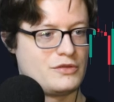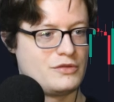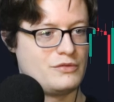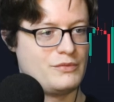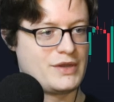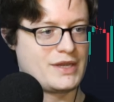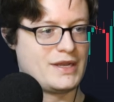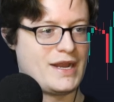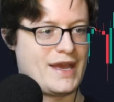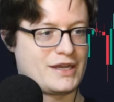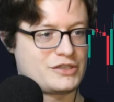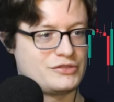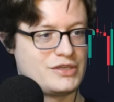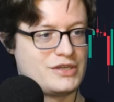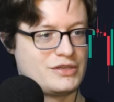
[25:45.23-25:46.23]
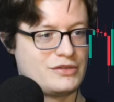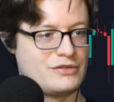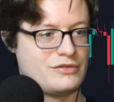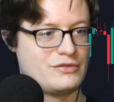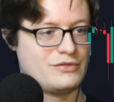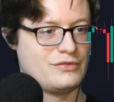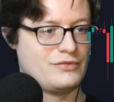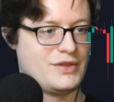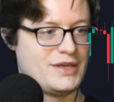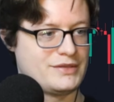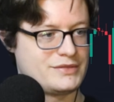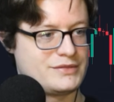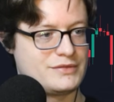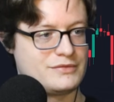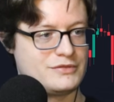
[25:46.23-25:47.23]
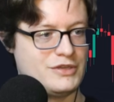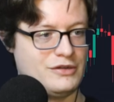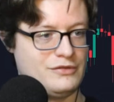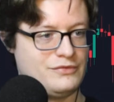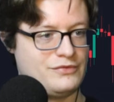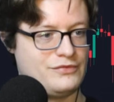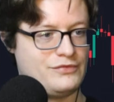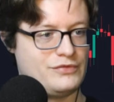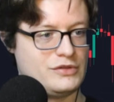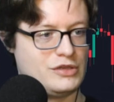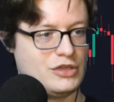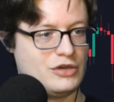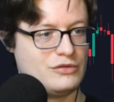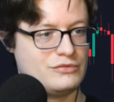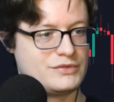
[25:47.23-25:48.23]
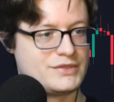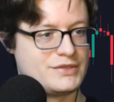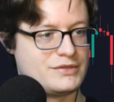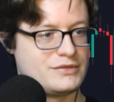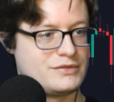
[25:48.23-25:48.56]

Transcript: we can actually do this, float